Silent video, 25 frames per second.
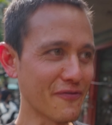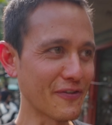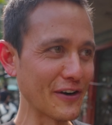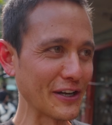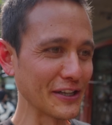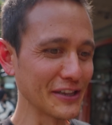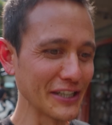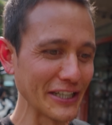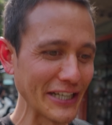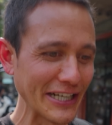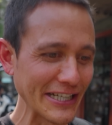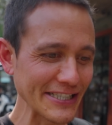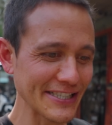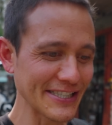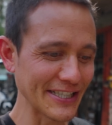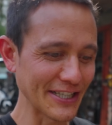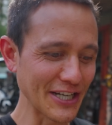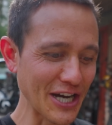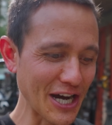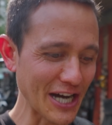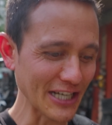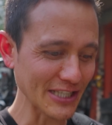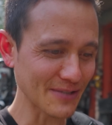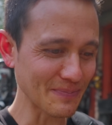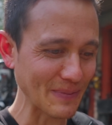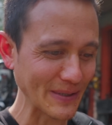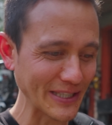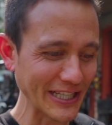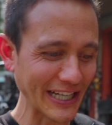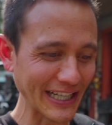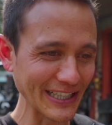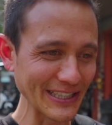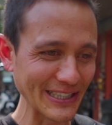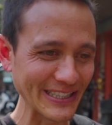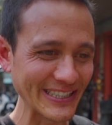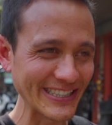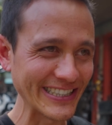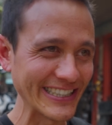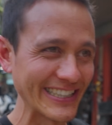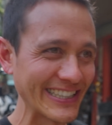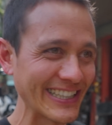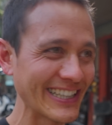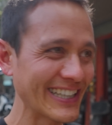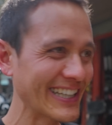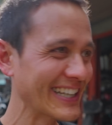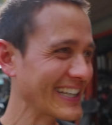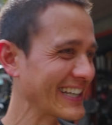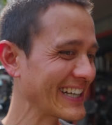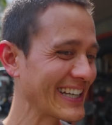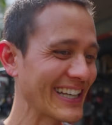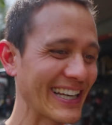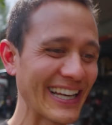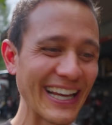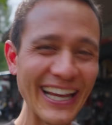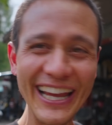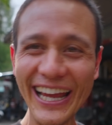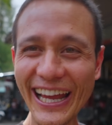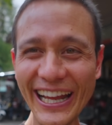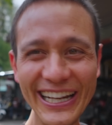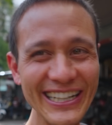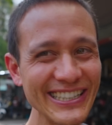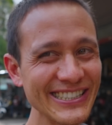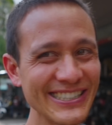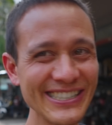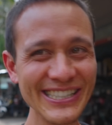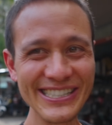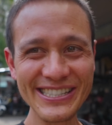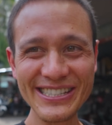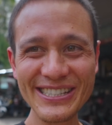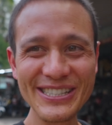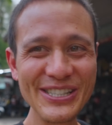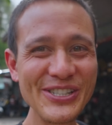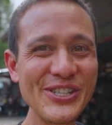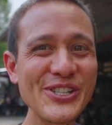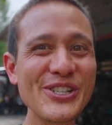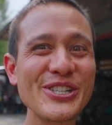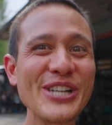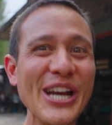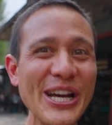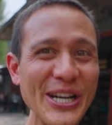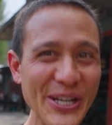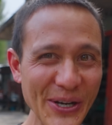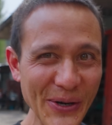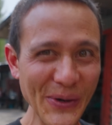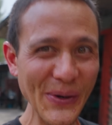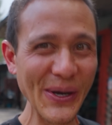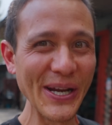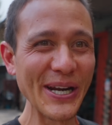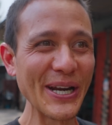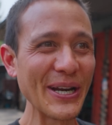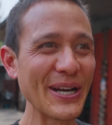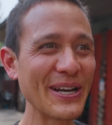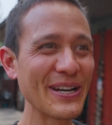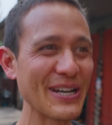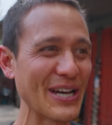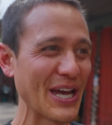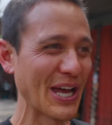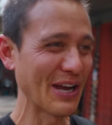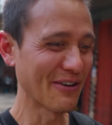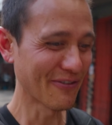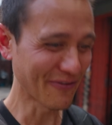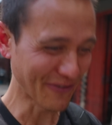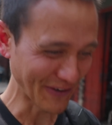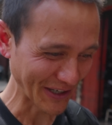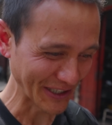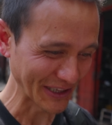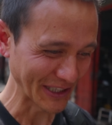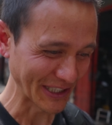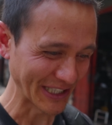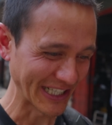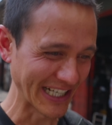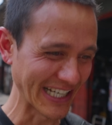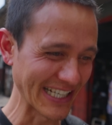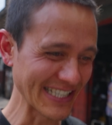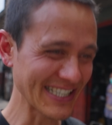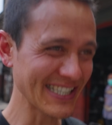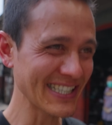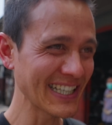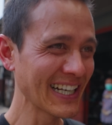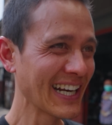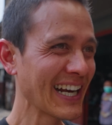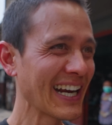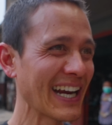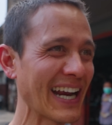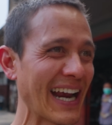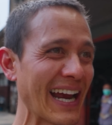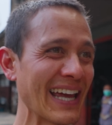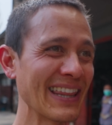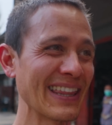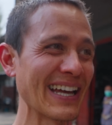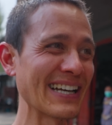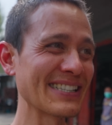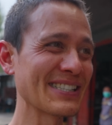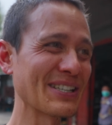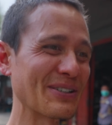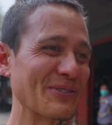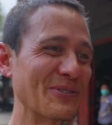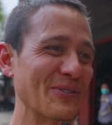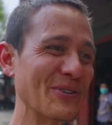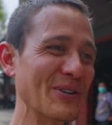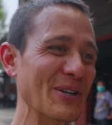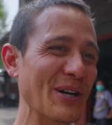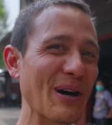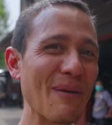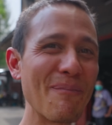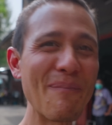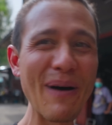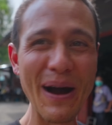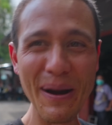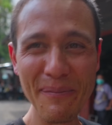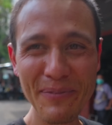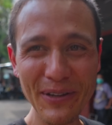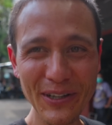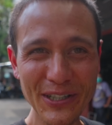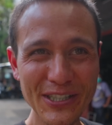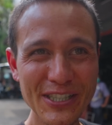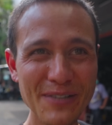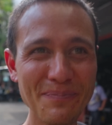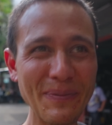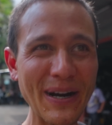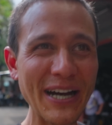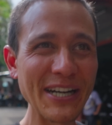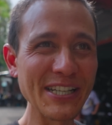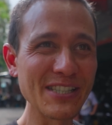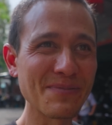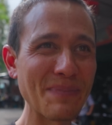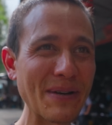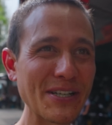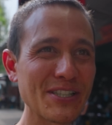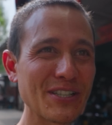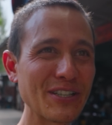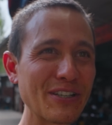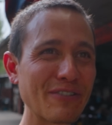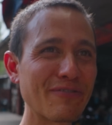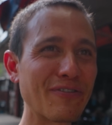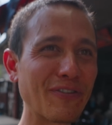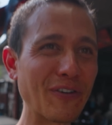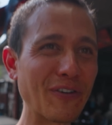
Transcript: the friendliness and hospitality, just genuine friendliness. And that's a real popular spot, especially